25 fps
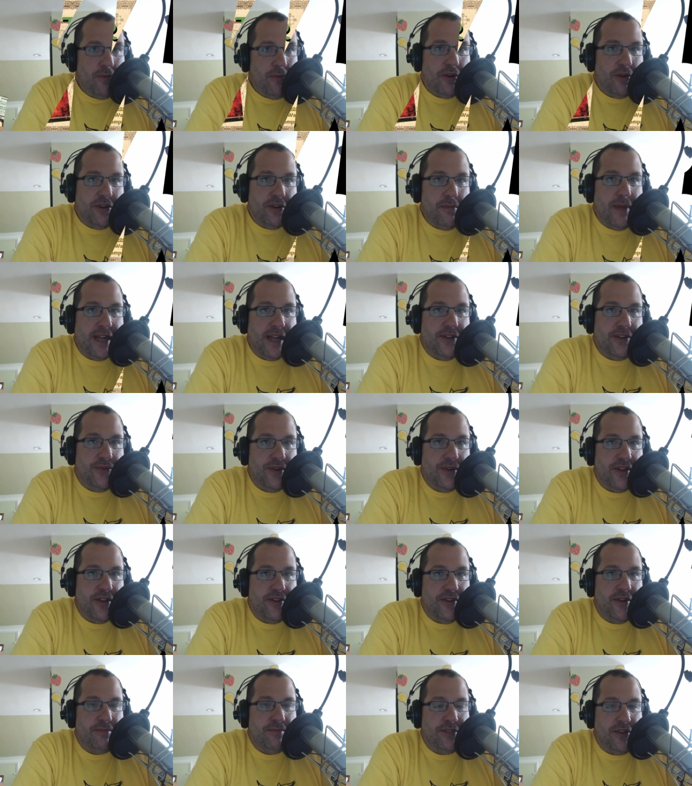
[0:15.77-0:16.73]
welcome back to
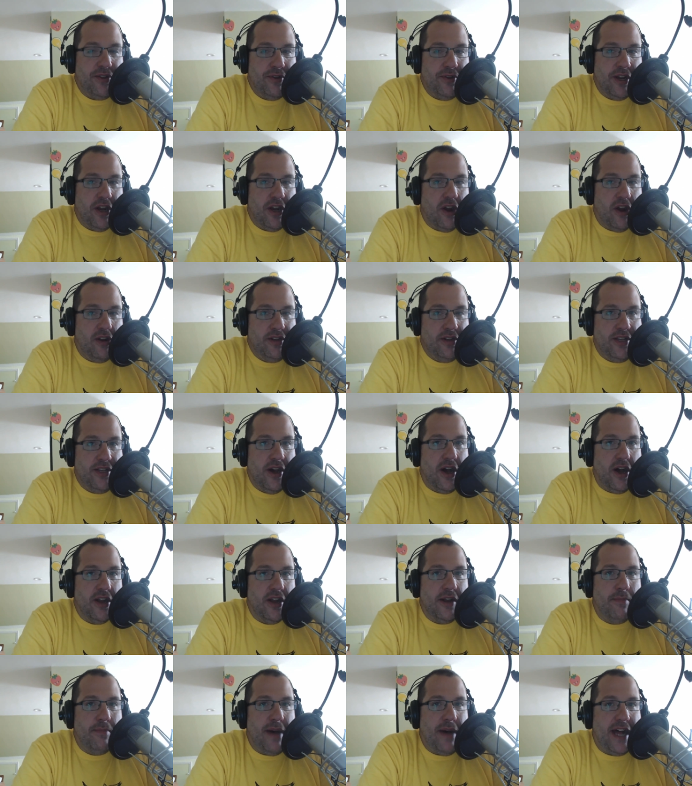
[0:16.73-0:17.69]
another episode of Card
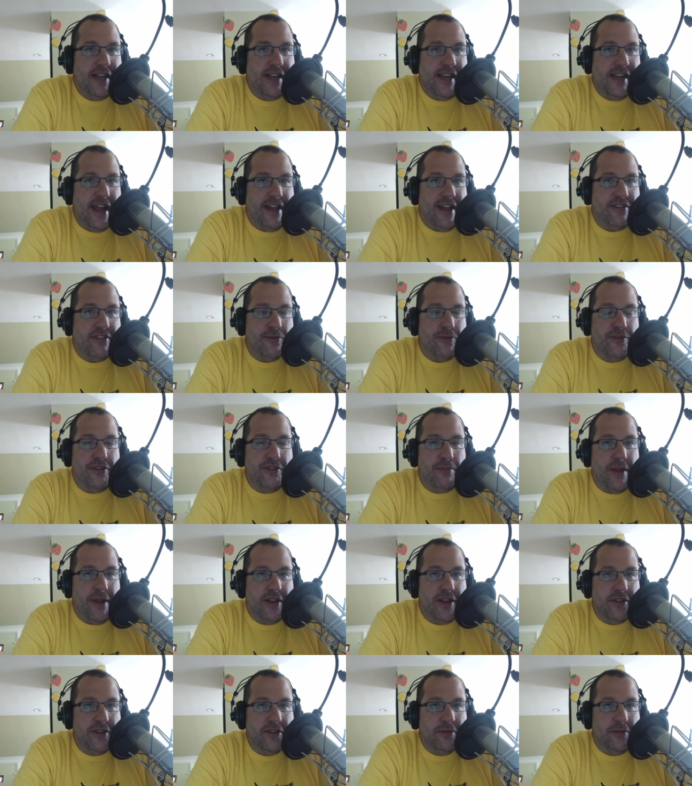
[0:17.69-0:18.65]
Talk, a podcast where we
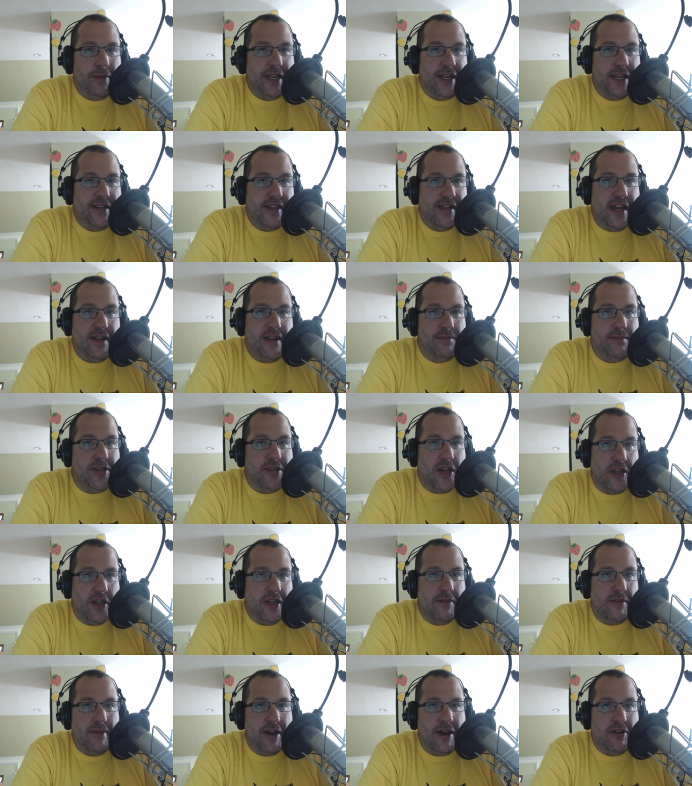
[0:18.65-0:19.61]
spend a little bit of time
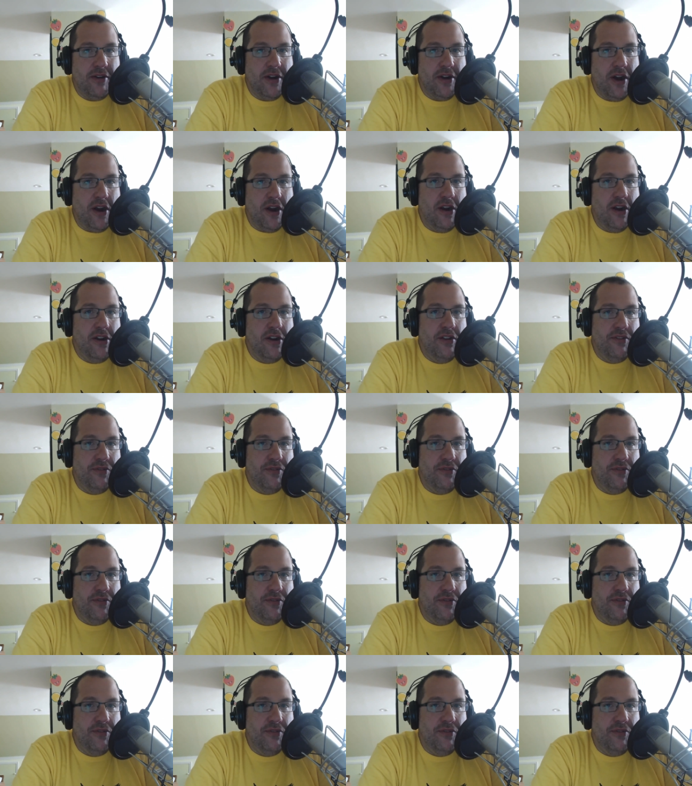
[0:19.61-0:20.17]
talking about cards